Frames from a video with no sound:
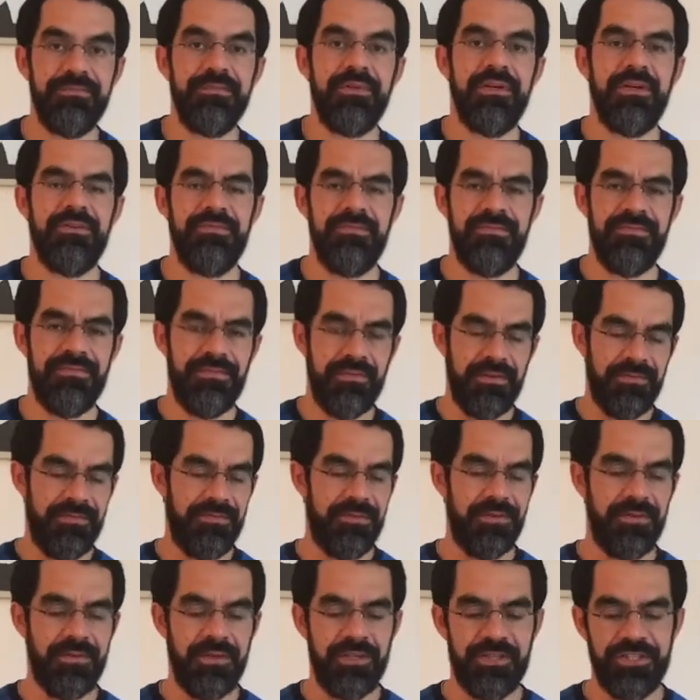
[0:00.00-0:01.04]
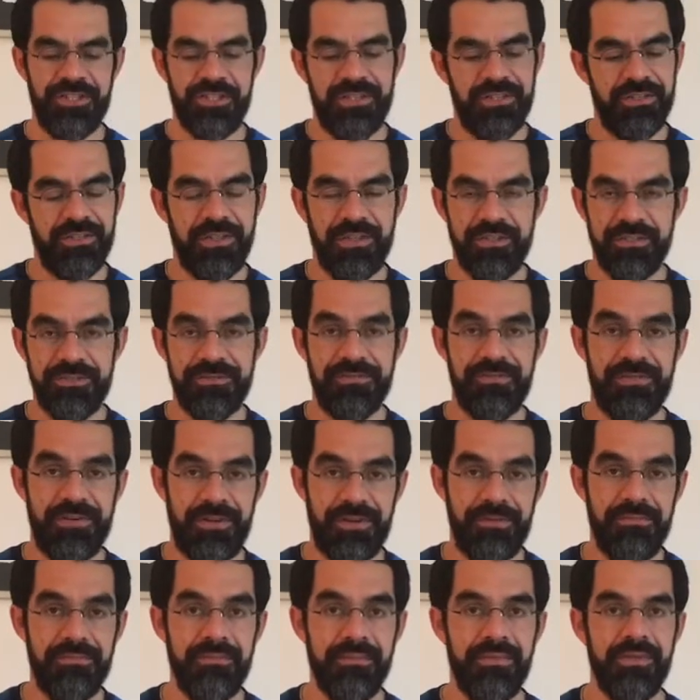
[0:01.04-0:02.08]
a chair that is
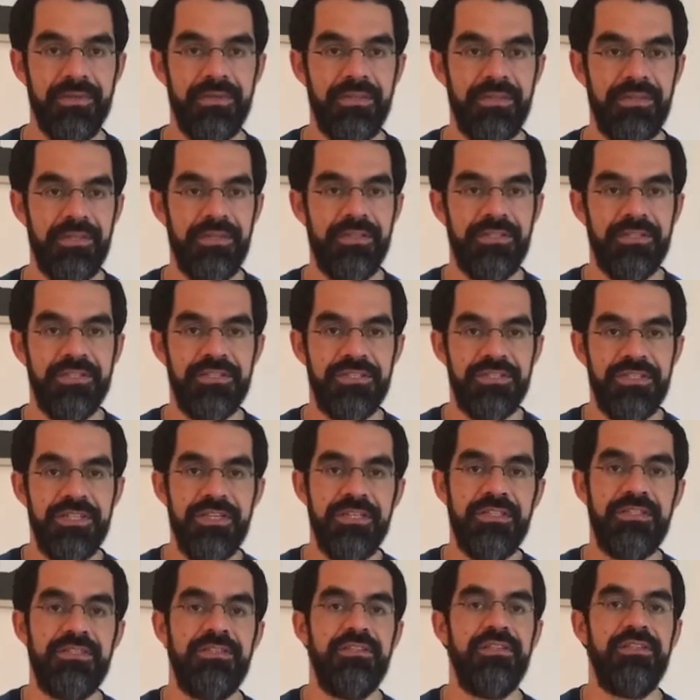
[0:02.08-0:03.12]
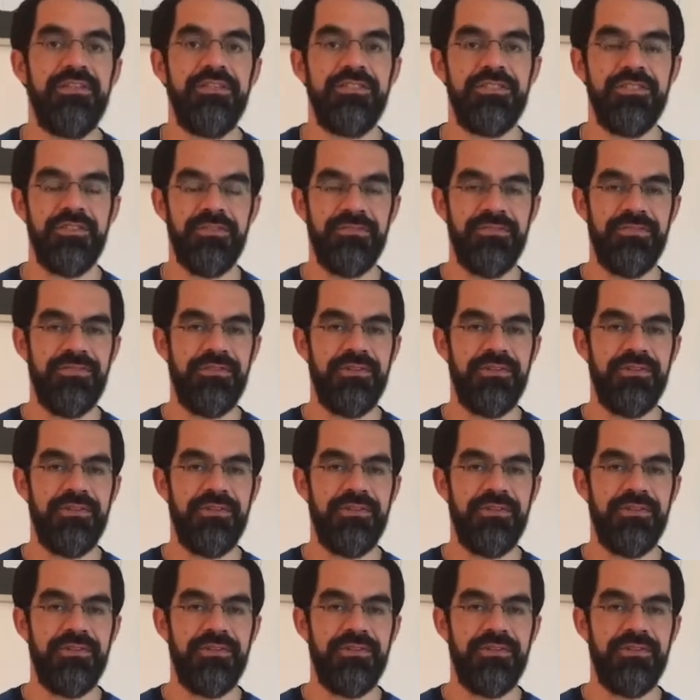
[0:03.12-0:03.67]
firm in the seat, that is not